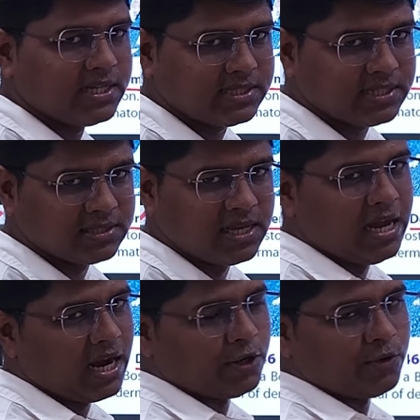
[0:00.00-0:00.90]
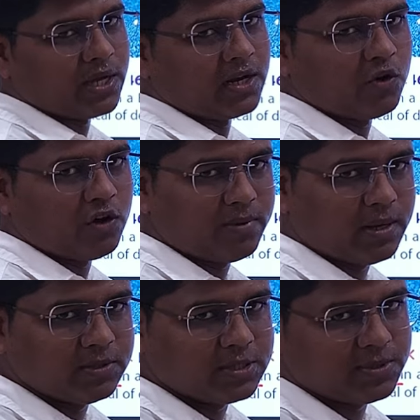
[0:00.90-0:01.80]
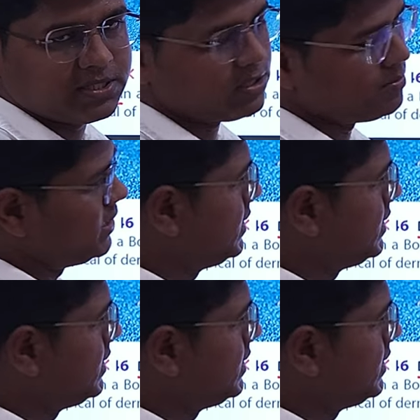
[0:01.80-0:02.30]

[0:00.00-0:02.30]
diseases, and you can confirm the species by